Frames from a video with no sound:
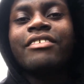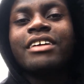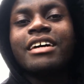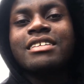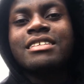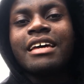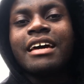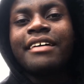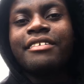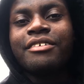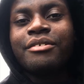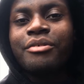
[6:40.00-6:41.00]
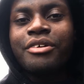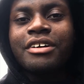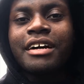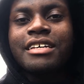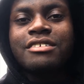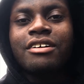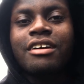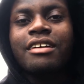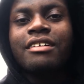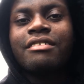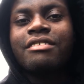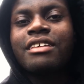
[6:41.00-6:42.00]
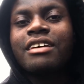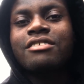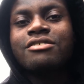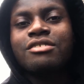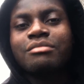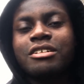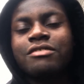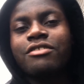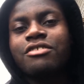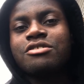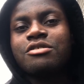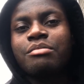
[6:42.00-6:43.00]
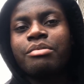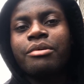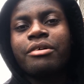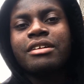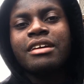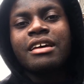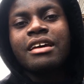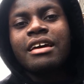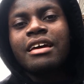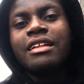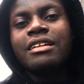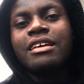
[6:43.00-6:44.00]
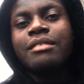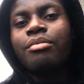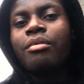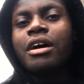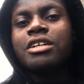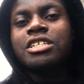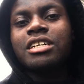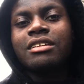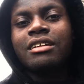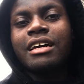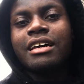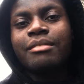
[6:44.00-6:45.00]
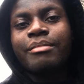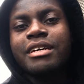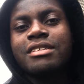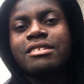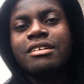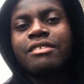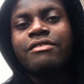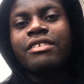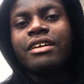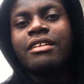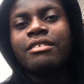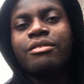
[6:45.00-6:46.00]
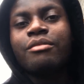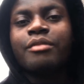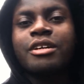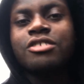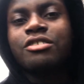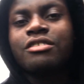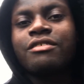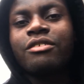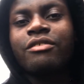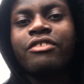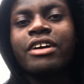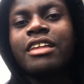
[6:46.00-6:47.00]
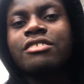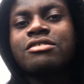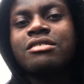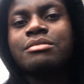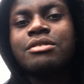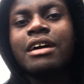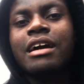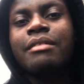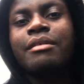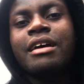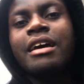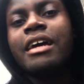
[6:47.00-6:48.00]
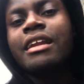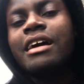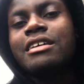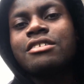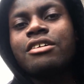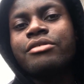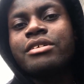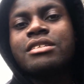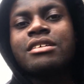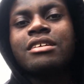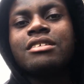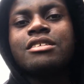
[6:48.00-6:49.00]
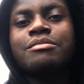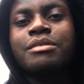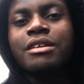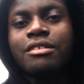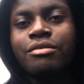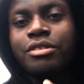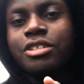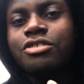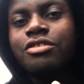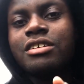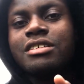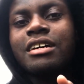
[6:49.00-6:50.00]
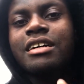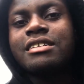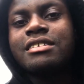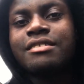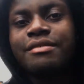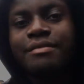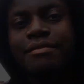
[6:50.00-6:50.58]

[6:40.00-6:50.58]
nice day. I don't know where you guys are. Thank you so much for the support, and keep watching and liking my stuff, and don't forget to subscribe. And as always, in speed we trust, guys.